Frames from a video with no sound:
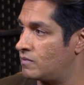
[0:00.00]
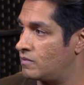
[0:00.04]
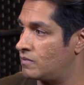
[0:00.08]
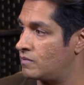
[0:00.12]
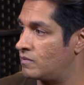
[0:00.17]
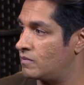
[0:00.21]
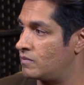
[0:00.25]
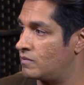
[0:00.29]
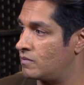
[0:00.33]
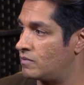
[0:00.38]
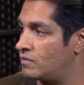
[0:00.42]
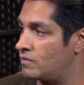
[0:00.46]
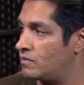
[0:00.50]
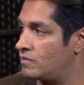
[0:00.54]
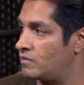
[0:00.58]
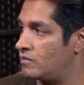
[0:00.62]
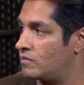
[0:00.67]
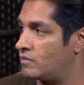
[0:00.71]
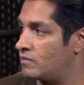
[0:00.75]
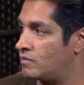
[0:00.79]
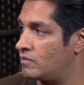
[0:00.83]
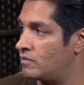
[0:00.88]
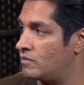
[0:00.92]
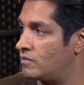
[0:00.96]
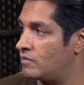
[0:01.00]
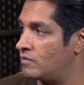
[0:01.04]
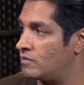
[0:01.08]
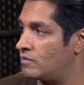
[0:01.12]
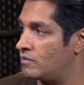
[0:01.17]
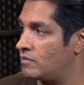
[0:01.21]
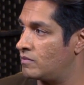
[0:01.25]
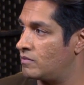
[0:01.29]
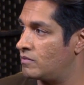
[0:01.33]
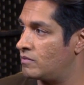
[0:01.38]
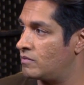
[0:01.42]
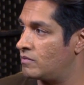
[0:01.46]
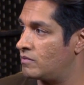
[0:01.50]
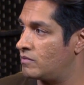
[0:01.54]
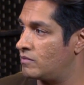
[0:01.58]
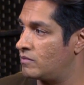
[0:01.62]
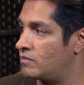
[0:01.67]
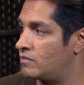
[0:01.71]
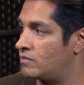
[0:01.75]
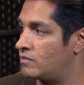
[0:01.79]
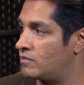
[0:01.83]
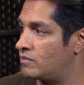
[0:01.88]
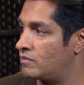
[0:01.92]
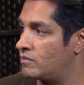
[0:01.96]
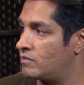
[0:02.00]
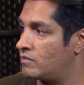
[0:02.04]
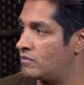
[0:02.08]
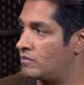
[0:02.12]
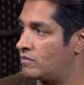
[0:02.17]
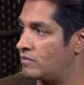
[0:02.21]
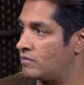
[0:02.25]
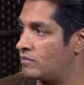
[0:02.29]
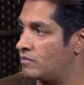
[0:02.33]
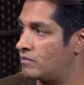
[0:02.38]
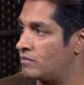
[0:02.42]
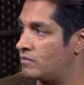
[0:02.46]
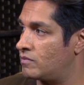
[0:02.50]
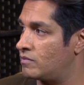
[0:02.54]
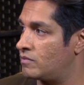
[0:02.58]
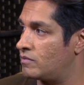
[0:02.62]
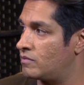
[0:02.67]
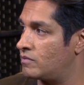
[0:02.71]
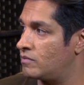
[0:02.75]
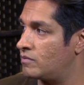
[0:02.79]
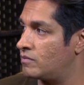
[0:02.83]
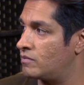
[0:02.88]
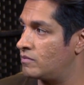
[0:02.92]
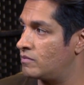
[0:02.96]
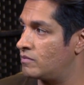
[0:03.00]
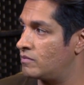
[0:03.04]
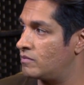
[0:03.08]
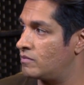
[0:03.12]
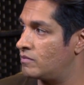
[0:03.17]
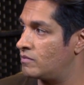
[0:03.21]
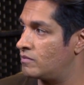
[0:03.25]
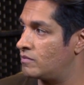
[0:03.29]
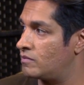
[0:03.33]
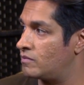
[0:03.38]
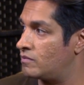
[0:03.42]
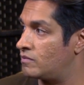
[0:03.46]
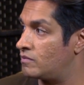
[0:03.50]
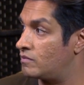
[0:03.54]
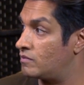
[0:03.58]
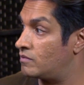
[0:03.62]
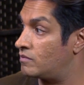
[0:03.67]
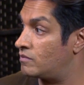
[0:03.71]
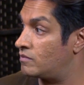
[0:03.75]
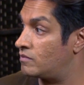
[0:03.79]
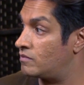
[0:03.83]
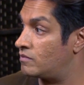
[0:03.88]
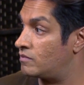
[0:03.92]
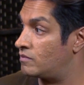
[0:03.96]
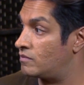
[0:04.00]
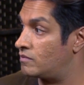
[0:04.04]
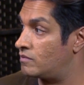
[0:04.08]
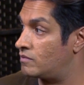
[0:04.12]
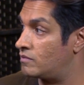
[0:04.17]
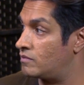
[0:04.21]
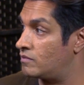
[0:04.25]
The person shown says nothing.